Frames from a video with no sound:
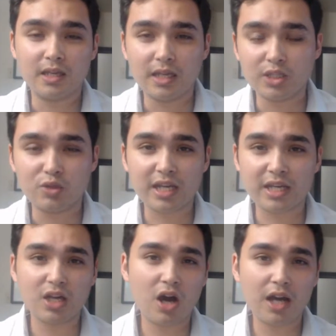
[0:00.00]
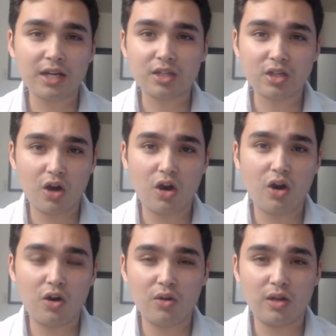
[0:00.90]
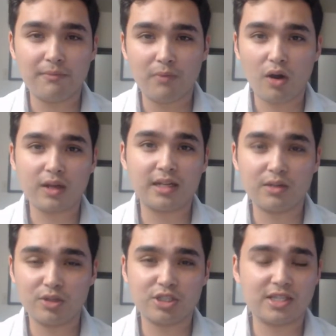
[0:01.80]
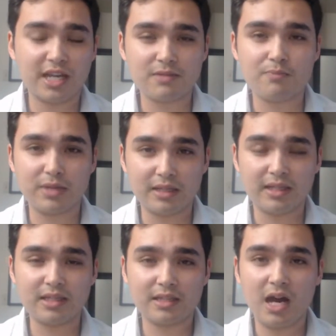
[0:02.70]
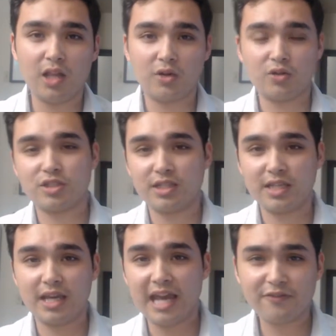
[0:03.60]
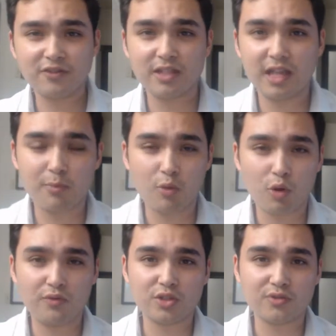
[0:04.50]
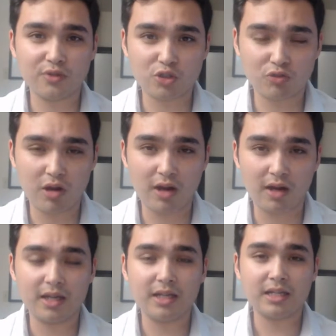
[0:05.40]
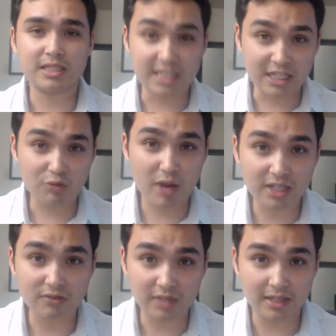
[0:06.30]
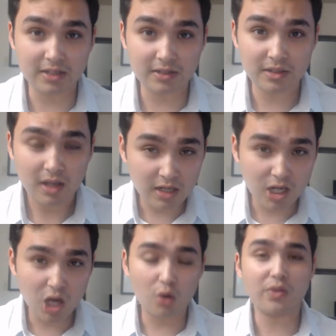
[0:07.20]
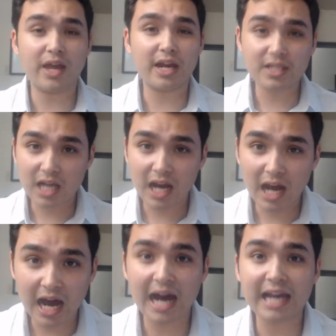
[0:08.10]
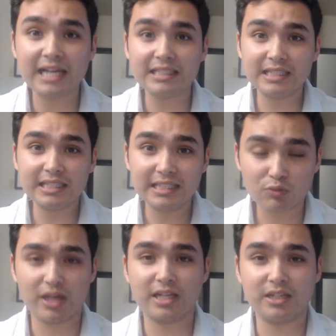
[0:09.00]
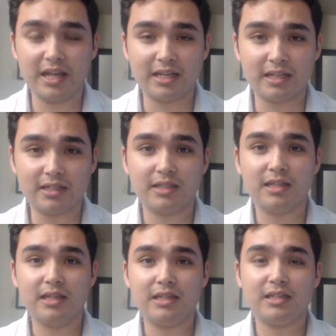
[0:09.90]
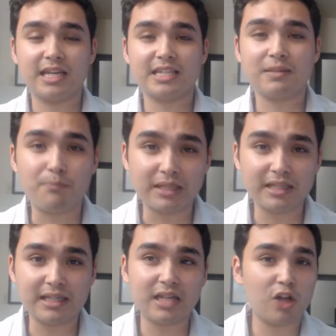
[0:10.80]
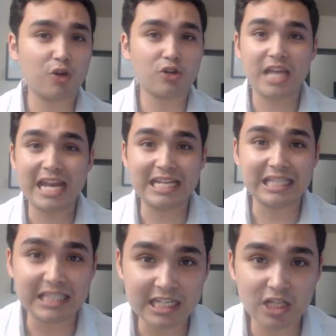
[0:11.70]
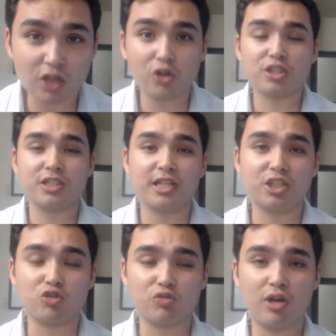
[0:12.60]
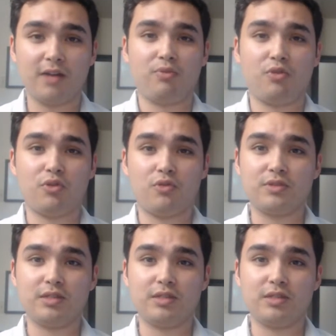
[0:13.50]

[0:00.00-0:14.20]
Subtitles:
you cannot call a market in which it takes $1 billion to get FDA approvals for a drug deregulated. No, that is highly regulated. It takes $1 billion in years to get a drug approved,